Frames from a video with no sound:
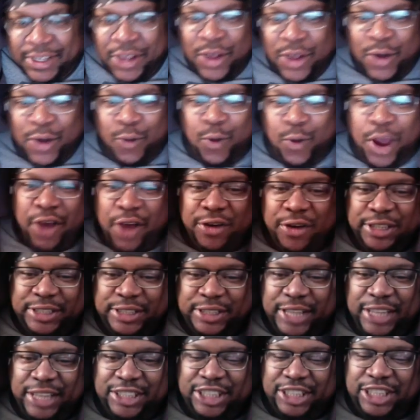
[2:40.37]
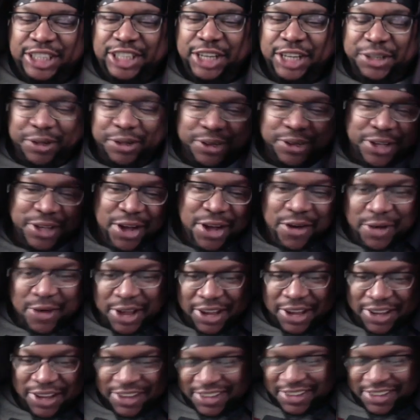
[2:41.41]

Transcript: Where is that shuttle going?